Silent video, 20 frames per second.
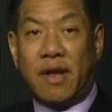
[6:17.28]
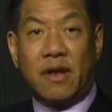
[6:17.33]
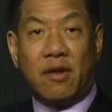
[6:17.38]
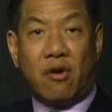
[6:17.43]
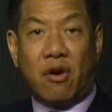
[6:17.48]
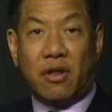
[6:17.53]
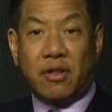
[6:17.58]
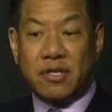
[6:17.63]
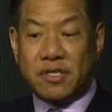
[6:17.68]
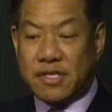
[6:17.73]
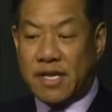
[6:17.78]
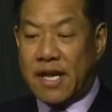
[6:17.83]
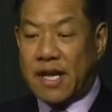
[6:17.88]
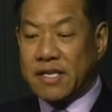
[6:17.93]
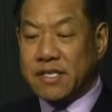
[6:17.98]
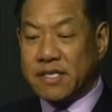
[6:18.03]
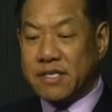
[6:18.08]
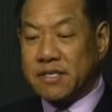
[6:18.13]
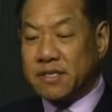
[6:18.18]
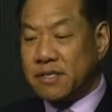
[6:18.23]
all the
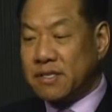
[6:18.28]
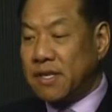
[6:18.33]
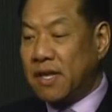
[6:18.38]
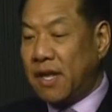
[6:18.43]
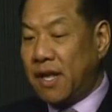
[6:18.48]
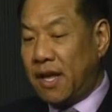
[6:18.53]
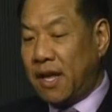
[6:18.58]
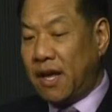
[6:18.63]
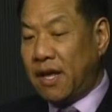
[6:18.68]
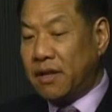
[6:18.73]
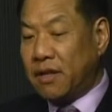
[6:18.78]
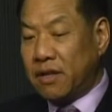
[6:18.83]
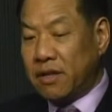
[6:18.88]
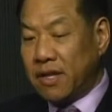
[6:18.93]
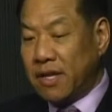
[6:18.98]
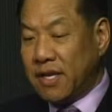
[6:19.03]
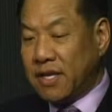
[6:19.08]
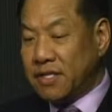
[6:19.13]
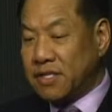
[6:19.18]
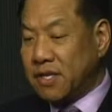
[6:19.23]
taxes and the
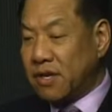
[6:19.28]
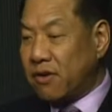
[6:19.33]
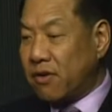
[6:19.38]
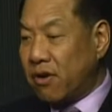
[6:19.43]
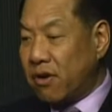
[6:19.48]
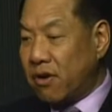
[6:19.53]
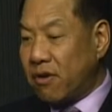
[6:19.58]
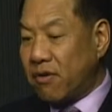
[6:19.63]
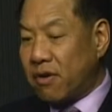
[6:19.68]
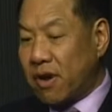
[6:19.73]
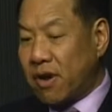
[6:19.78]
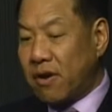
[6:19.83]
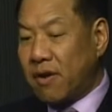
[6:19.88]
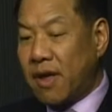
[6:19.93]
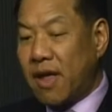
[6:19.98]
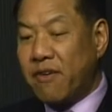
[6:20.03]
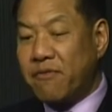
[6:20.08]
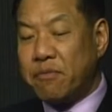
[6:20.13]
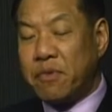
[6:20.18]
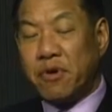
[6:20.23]
liens
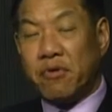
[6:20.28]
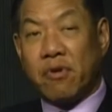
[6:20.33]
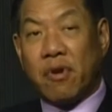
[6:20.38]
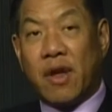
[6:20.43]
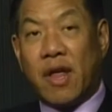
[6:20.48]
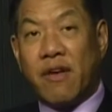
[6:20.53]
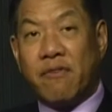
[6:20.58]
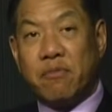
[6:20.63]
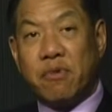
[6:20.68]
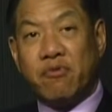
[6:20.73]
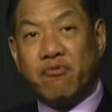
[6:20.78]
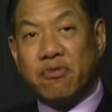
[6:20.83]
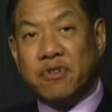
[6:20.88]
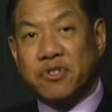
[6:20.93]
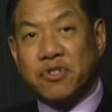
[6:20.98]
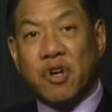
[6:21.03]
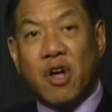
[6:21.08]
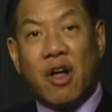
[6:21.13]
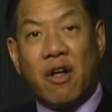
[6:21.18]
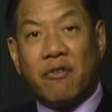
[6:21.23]
have been
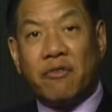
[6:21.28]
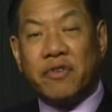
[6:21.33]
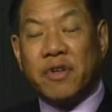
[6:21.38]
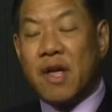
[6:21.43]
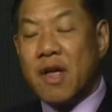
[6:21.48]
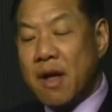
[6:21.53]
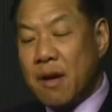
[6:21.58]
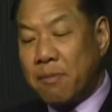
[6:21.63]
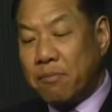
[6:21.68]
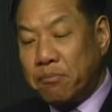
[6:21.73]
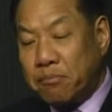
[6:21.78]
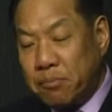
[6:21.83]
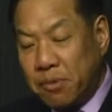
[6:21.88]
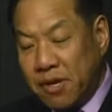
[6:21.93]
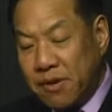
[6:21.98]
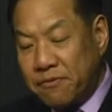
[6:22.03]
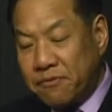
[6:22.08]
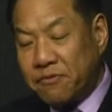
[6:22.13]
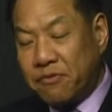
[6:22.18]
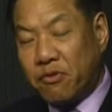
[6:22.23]
resolved
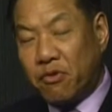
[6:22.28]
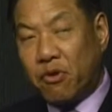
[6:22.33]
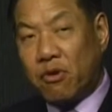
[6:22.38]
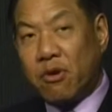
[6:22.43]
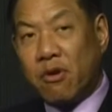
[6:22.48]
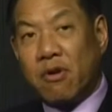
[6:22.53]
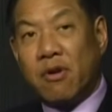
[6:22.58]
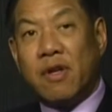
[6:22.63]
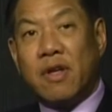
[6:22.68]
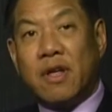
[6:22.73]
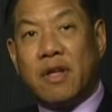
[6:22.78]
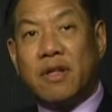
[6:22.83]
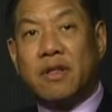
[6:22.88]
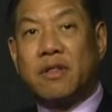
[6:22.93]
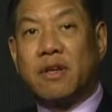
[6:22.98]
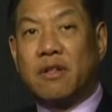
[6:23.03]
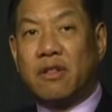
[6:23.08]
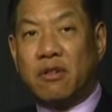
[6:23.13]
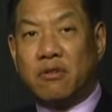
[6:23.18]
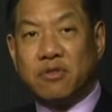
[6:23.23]
before
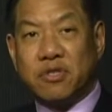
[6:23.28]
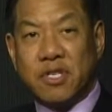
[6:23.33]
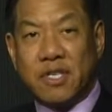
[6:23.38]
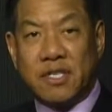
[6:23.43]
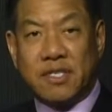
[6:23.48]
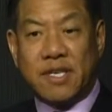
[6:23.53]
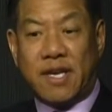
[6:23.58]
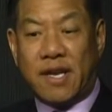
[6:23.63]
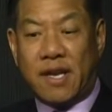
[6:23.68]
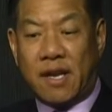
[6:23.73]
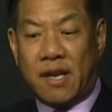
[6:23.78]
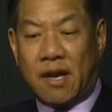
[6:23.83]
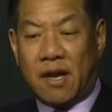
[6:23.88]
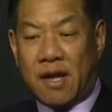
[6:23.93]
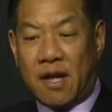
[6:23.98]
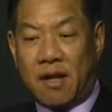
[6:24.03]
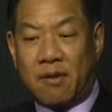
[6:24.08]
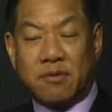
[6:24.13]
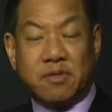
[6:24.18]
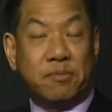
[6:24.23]
the closing date
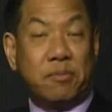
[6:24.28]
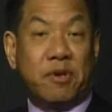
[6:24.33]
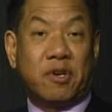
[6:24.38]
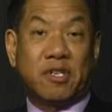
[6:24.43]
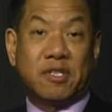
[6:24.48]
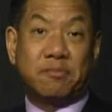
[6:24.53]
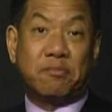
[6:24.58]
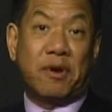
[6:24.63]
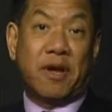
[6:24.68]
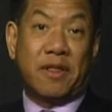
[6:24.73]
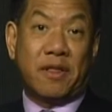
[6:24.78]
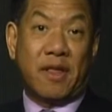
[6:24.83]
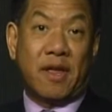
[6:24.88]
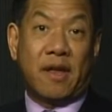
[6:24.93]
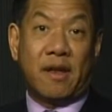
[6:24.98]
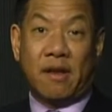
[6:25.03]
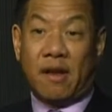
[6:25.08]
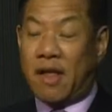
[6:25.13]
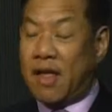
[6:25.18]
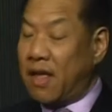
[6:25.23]
comes, because by
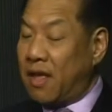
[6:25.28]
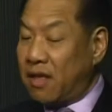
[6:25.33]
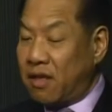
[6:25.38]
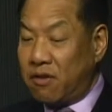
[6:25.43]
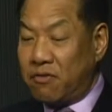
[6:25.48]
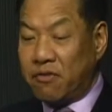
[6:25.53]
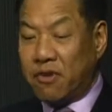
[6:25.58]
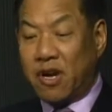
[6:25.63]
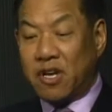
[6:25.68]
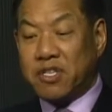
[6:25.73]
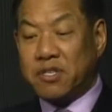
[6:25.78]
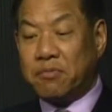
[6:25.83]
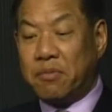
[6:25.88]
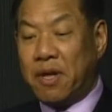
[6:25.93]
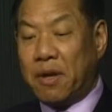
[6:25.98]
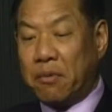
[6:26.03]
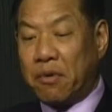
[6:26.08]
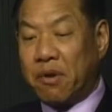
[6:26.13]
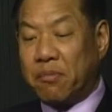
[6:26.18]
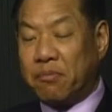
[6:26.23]
then you've got to be
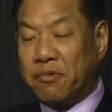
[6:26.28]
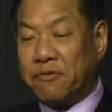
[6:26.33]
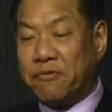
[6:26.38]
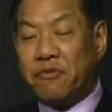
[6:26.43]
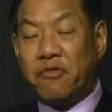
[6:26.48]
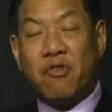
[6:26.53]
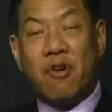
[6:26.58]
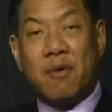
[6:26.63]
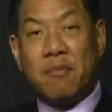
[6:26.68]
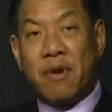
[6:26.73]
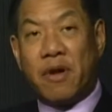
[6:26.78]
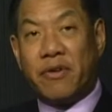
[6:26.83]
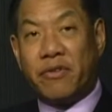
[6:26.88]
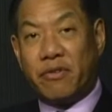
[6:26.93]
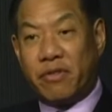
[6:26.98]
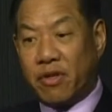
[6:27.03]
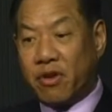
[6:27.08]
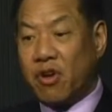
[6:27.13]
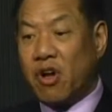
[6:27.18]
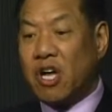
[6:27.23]
able to perform under
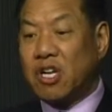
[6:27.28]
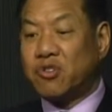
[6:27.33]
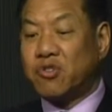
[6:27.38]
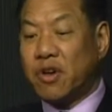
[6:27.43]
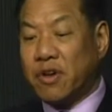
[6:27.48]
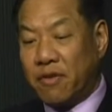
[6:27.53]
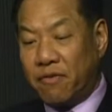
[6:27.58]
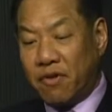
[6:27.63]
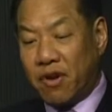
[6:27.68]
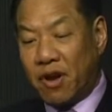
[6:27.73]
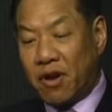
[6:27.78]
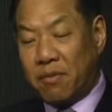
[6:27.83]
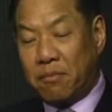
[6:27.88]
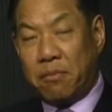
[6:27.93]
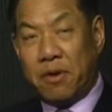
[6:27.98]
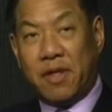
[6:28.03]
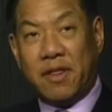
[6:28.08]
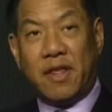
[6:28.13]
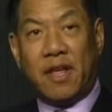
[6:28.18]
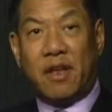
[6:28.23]
the contract. You've got to
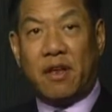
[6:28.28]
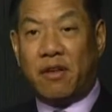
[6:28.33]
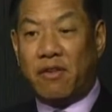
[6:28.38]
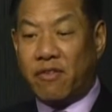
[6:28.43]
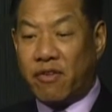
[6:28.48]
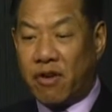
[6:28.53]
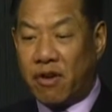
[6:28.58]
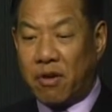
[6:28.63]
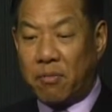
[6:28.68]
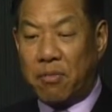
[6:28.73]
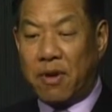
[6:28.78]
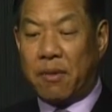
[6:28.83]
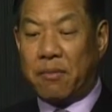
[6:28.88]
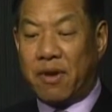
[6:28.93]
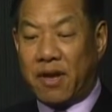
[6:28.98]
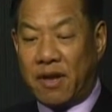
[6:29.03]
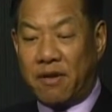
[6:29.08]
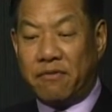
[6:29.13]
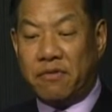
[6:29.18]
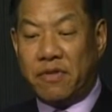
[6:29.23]
be there, you've got to be able
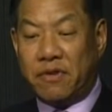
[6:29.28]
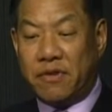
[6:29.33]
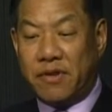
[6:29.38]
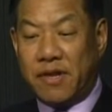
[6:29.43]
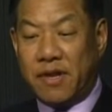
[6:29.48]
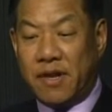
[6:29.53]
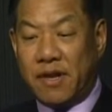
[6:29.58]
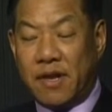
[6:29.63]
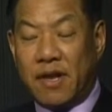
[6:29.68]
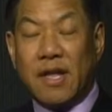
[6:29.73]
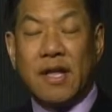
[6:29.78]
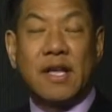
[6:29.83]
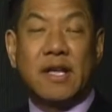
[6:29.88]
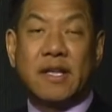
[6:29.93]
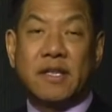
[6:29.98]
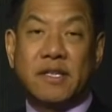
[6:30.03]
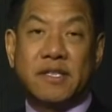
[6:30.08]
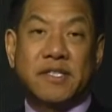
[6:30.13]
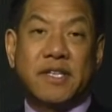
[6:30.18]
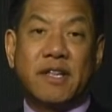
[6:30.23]
to give the deed.
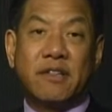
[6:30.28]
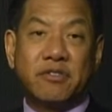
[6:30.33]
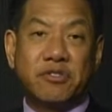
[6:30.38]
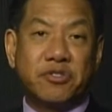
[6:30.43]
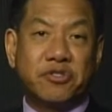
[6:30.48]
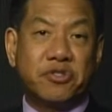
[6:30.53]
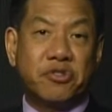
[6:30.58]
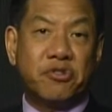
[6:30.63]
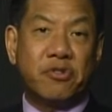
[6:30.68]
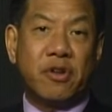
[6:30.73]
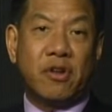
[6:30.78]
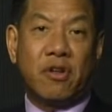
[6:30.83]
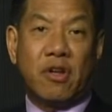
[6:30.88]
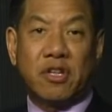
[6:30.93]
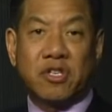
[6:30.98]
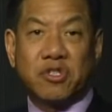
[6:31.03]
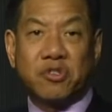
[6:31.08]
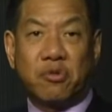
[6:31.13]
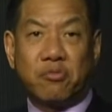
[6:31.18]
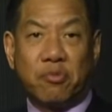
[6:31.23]
The seller's attorney
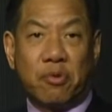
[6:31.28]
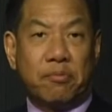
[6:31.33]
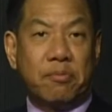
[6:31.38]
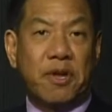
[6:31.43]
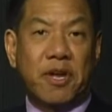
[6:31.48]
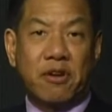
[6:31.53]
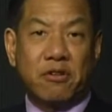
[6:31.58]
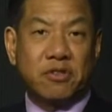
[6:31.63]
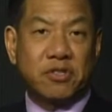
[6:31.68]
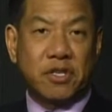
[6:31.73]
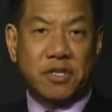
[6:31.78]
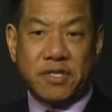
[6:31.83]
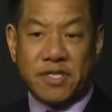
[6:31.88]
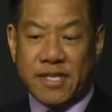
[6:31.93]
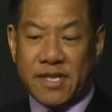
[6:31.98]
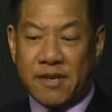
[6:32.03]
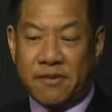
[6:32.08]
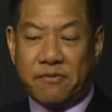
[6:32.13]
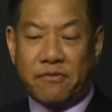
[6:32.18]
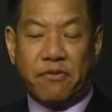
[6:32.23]
also prepares the
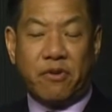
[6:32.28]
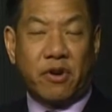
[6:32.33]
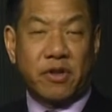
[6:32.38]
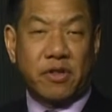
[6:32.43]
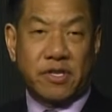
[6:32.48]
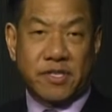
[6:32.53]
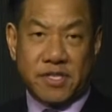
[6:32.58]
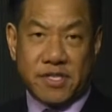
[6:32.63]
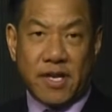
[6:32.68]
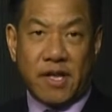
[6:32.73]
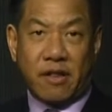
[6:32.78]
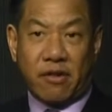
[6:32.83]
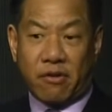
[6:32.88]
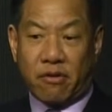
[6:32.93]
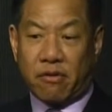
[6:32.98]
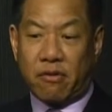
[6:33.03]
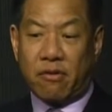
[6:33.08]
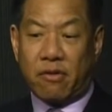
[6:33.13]
deed for the seller.